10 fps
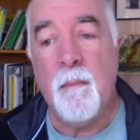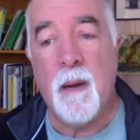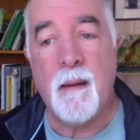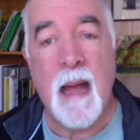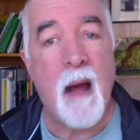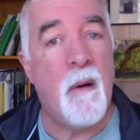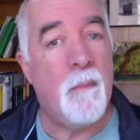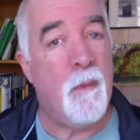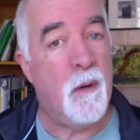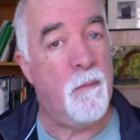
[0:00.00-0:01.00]
But now
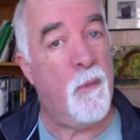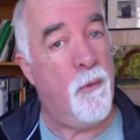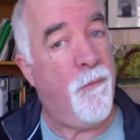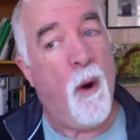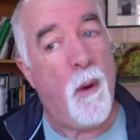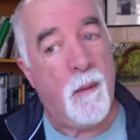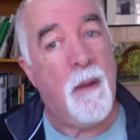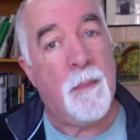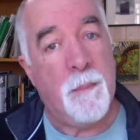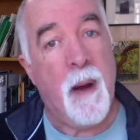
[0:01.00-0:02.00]
I'm going to move forward and
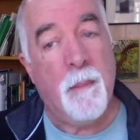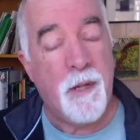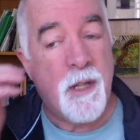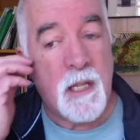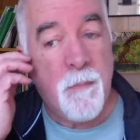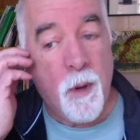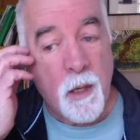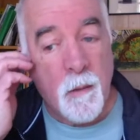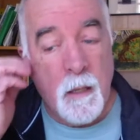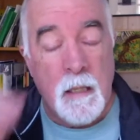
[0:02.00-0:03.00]
probably publish this
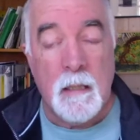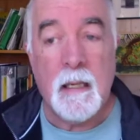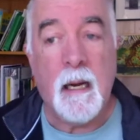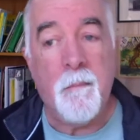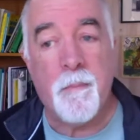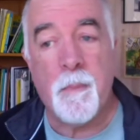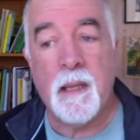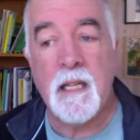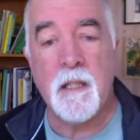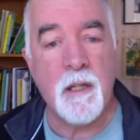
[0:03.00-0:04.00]
book. But
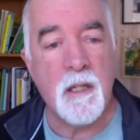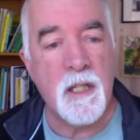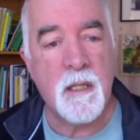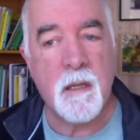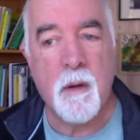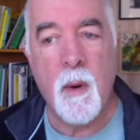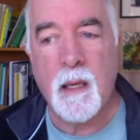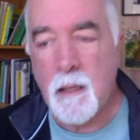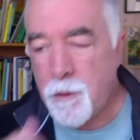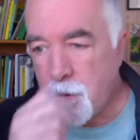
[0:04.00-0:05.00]
let's look just
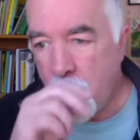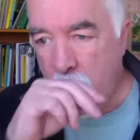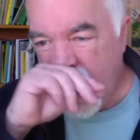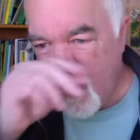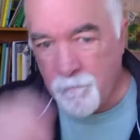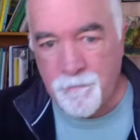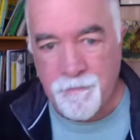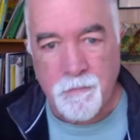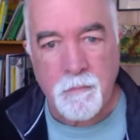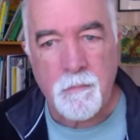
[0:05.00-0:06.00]
quickly through here,
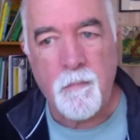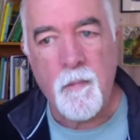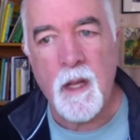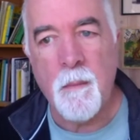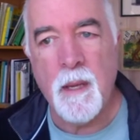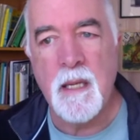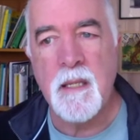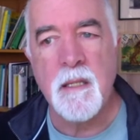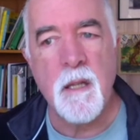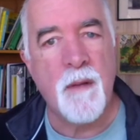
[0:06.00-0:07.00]
because
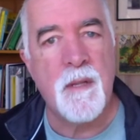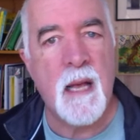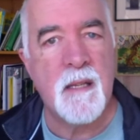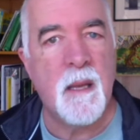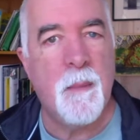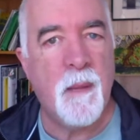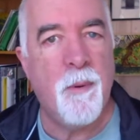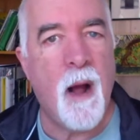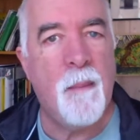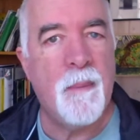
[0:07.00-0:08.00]
this has some of the
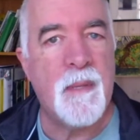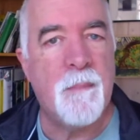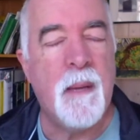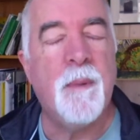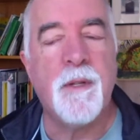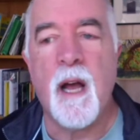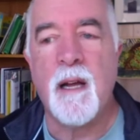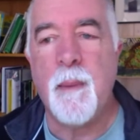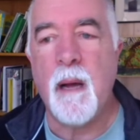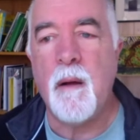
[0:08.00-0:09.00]
problems that people
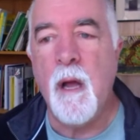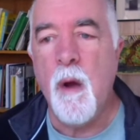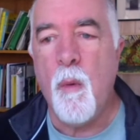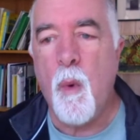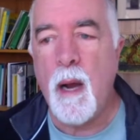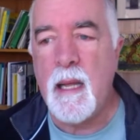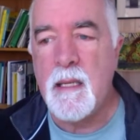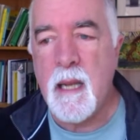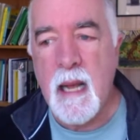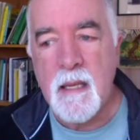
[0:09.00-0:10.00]
talk about. One
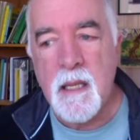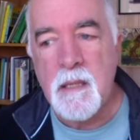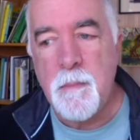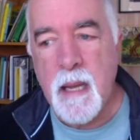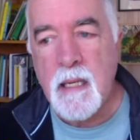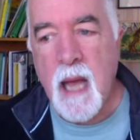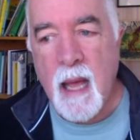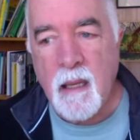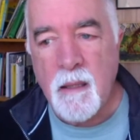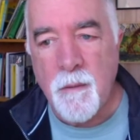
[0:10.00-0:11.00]
is it has this big
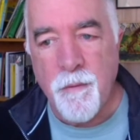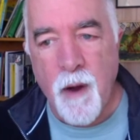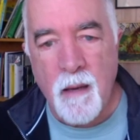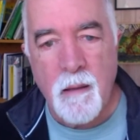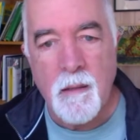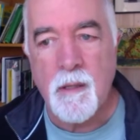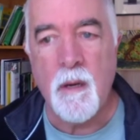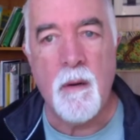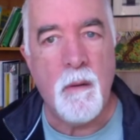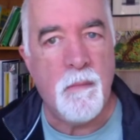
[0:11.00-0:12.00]
title at the front.
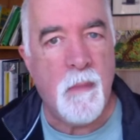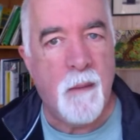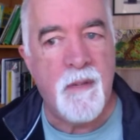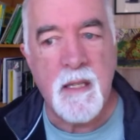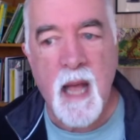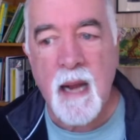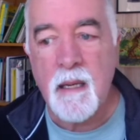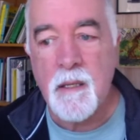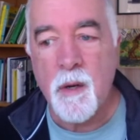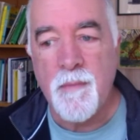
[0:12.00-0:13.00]
So I've designed
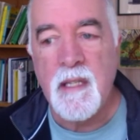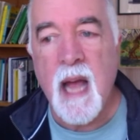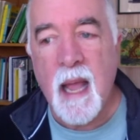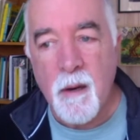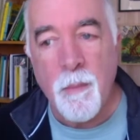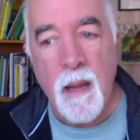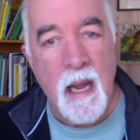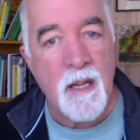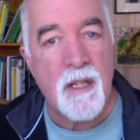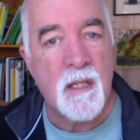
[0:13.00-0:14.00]
a sort of a title
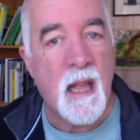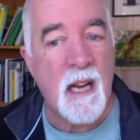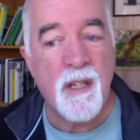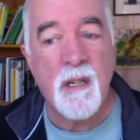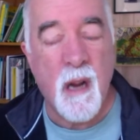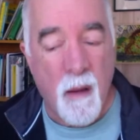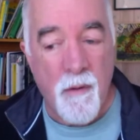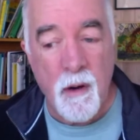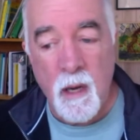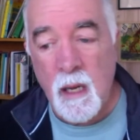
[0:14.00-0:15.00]
page /
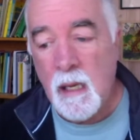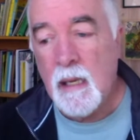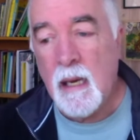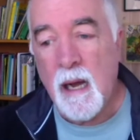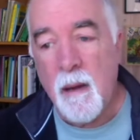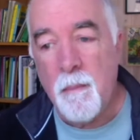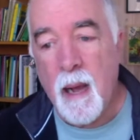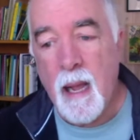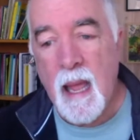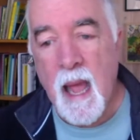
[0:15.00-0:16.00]
cover.
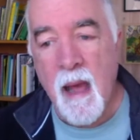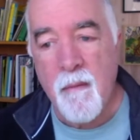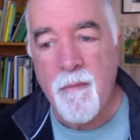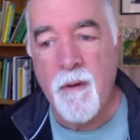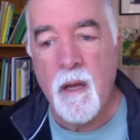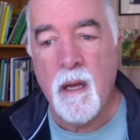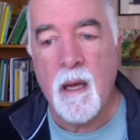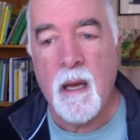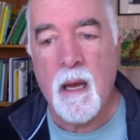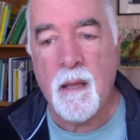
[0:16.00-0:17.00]
I have
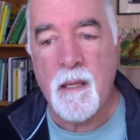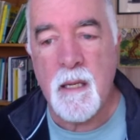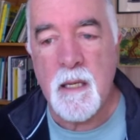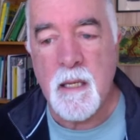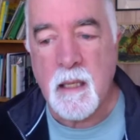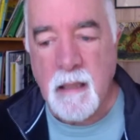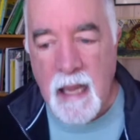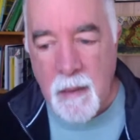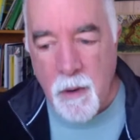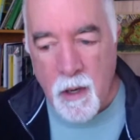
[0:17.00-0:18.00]
the
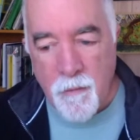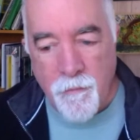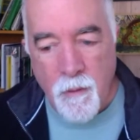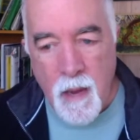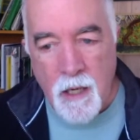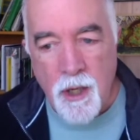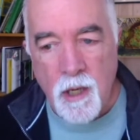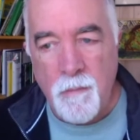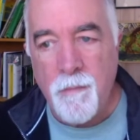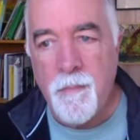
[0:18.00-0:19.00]
disclaimer
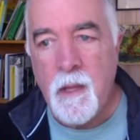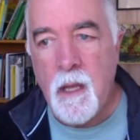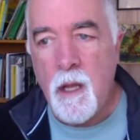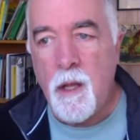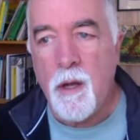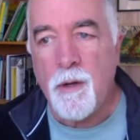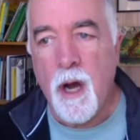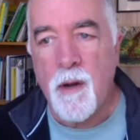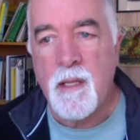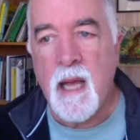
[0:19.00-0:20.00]
information. You'll
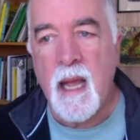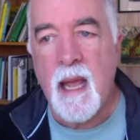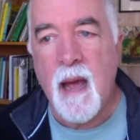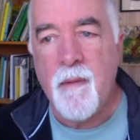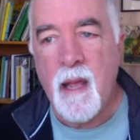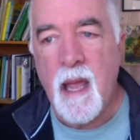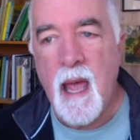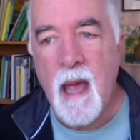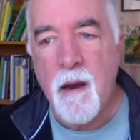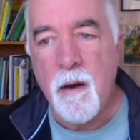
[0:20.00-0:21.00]
notice I have a
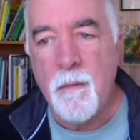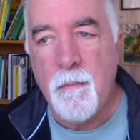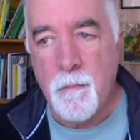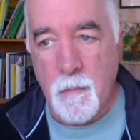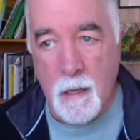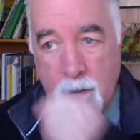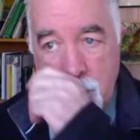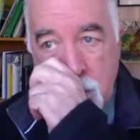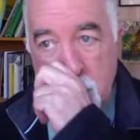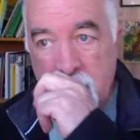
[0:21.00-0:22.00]
header, and I've
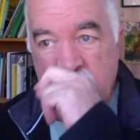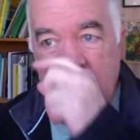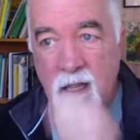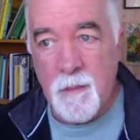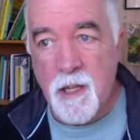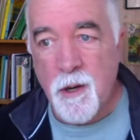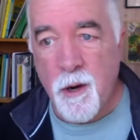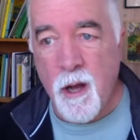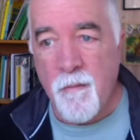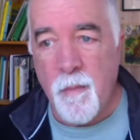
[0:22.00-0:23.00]
turned on, let me
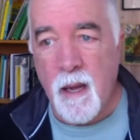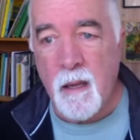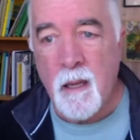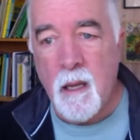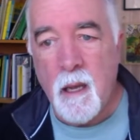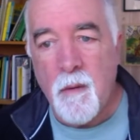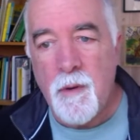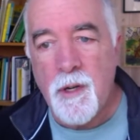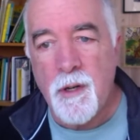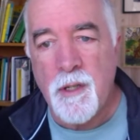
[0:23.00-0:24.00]
turn off my
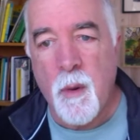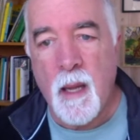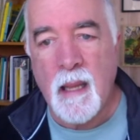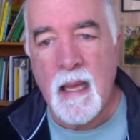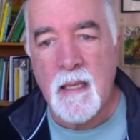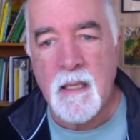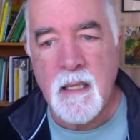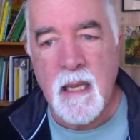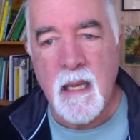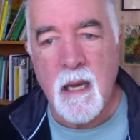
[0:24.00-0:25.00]
returns, though I
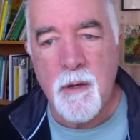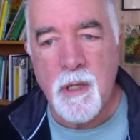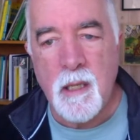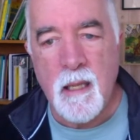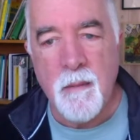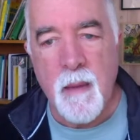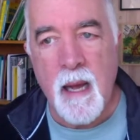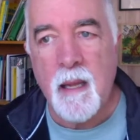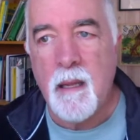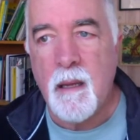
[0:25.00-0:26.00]
usually leave
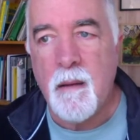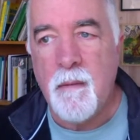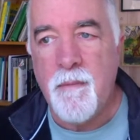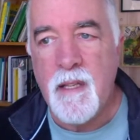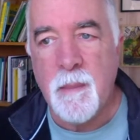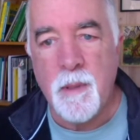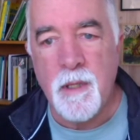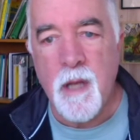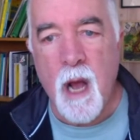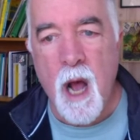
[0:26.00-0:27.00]
my
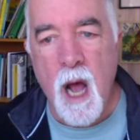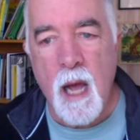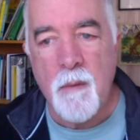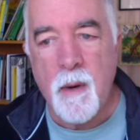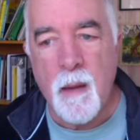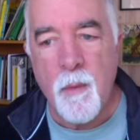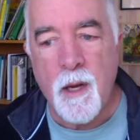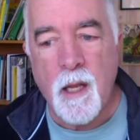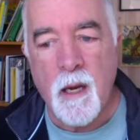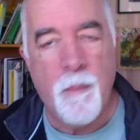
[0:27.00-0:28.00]
invisibles on when I'm
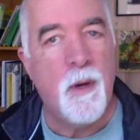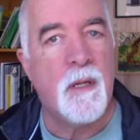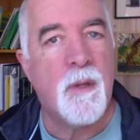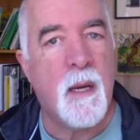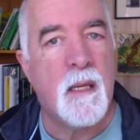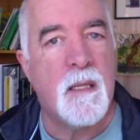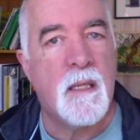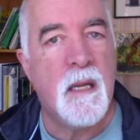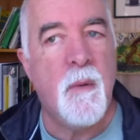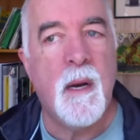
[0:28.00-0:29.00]
working on a book so I can
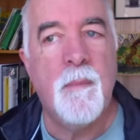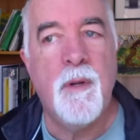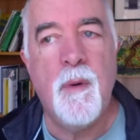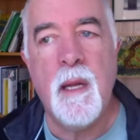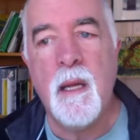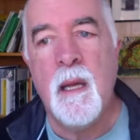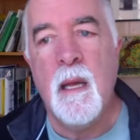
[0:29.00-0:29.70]
see what I'm doing.